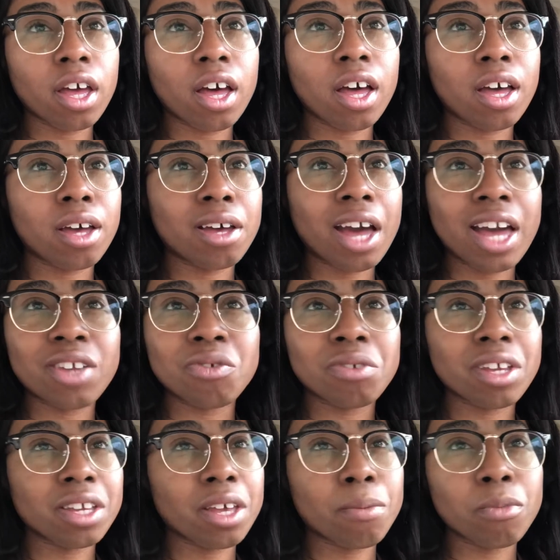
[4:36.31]
I do
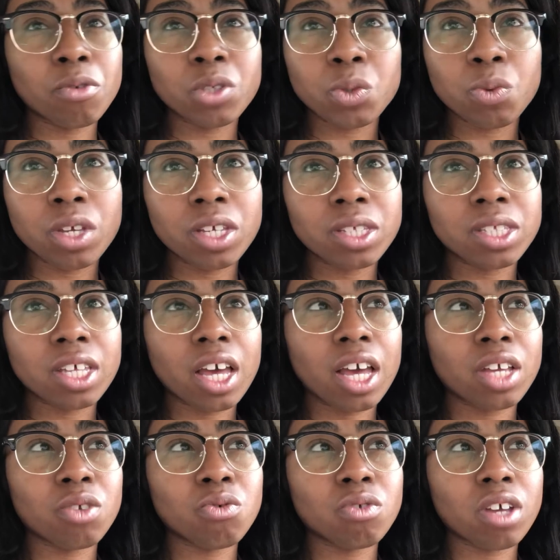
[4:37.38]
not get mood swings.
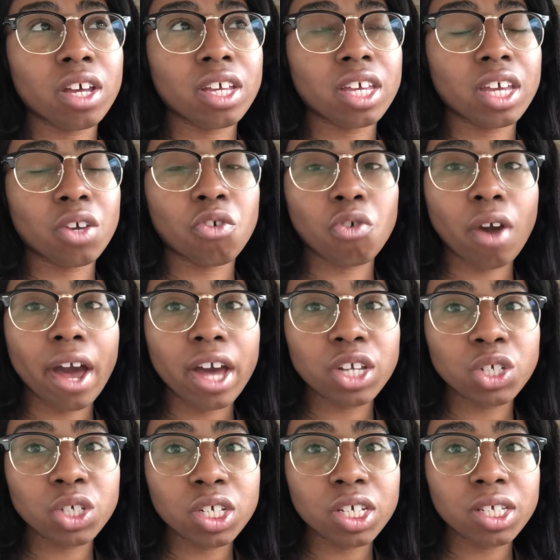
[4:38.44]
I do not get
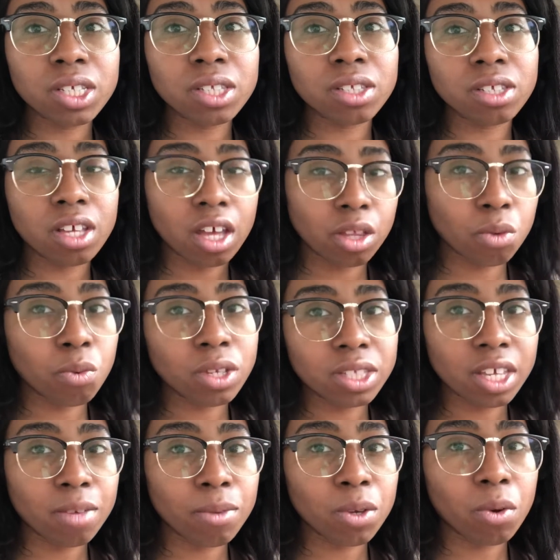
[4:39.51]
crashes. The other ones
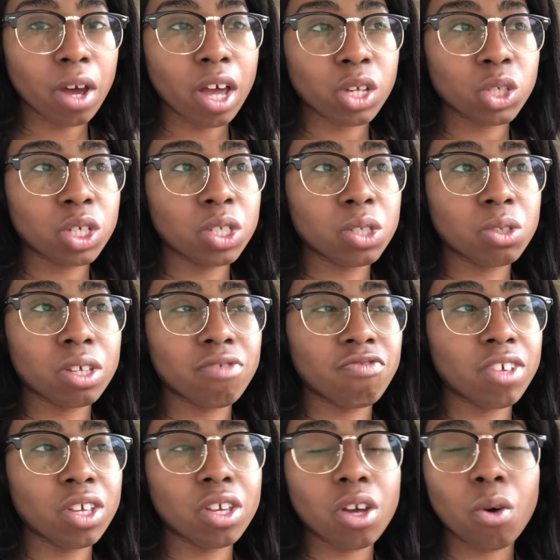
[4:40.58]
gave me crashes.
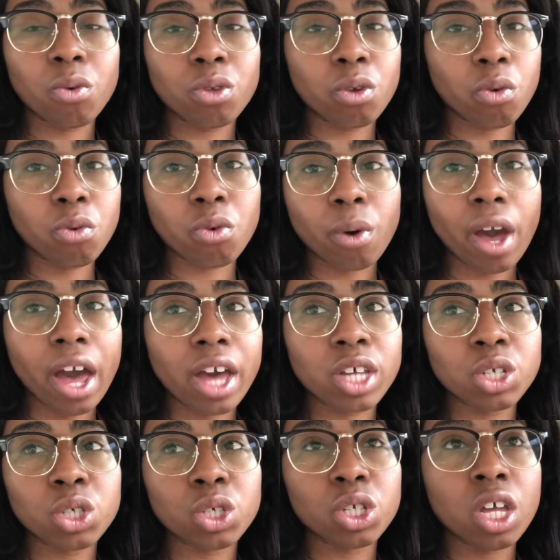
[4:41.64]
Evykio, no
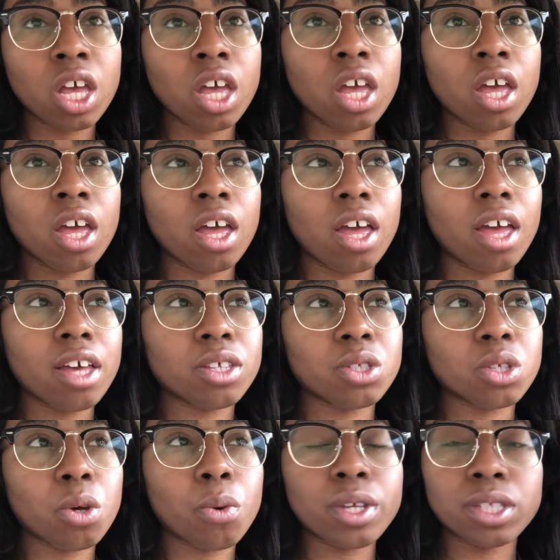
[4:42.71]
crash. And
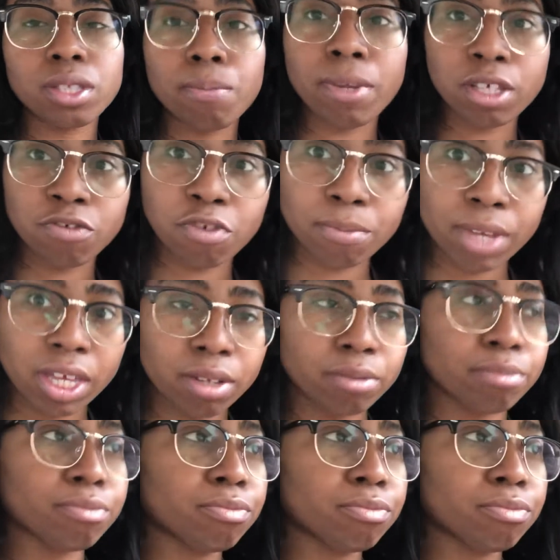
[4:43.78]
so it's the best for me.